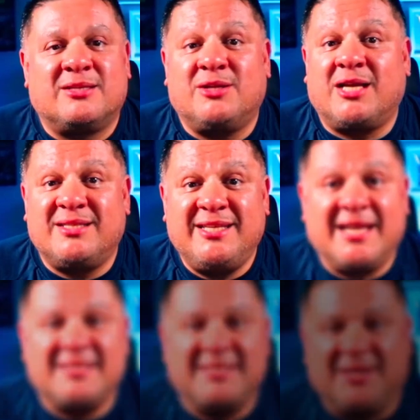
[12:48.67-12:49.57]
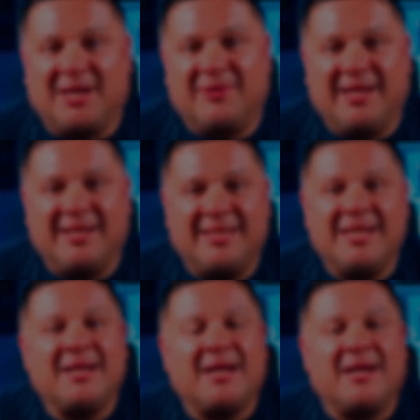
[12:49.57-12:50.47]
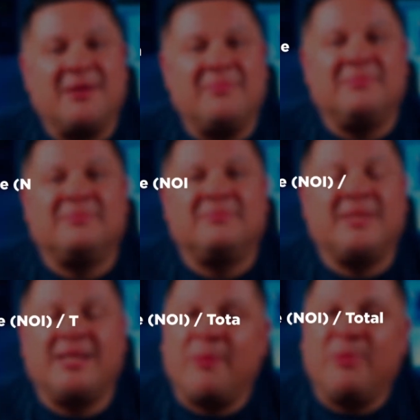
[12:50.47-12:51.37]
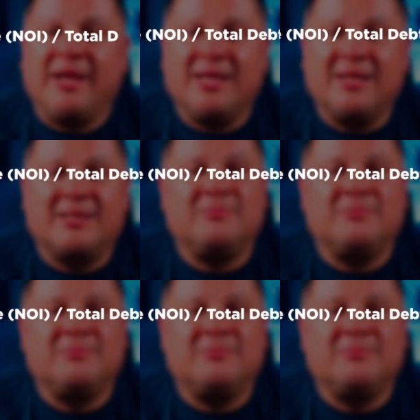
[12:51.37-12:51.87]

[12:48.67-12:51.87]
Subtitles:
that's DSCR, right? Net income, net operating income